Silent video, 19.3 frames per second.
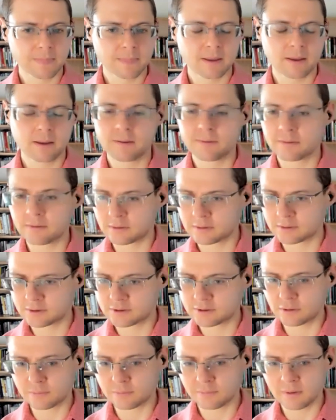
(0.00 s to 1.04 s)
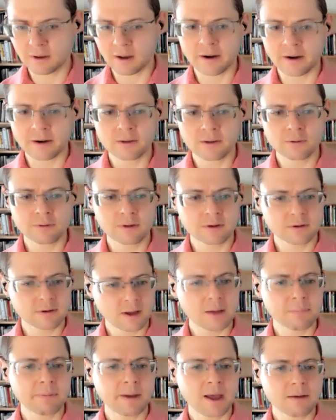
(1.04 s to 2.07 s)
in Zoom? Are you in the
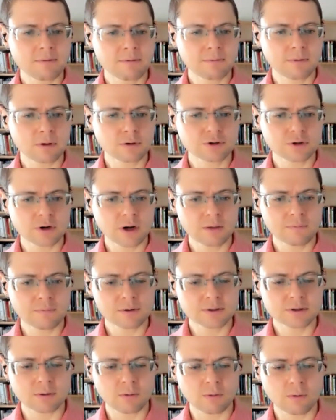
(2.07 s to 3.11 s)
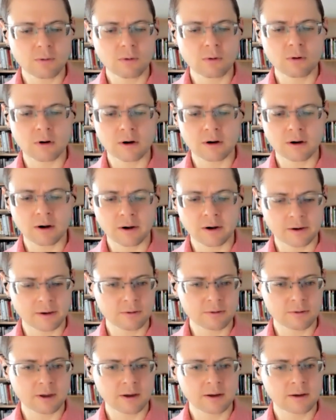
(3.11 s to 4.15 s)
top half of all drivers or are
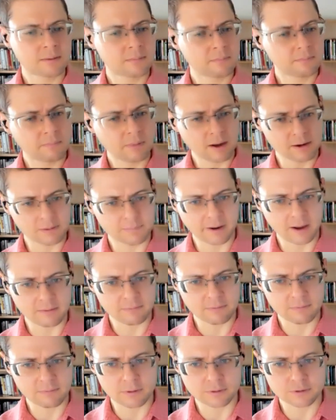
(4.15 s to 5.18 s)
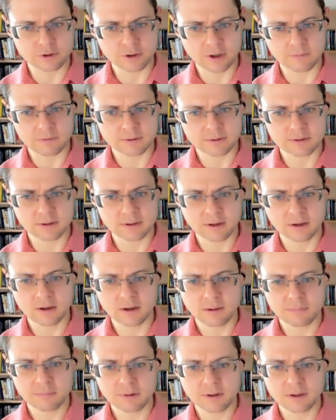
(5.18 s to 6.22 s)
you in the bottom half of all drivers?
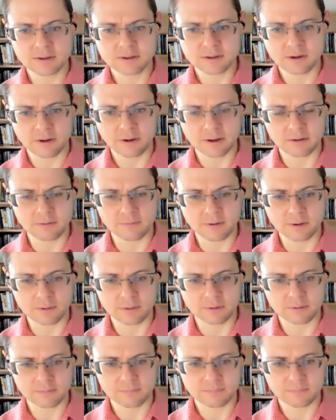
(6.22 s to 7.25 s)
Please go ahead and vote.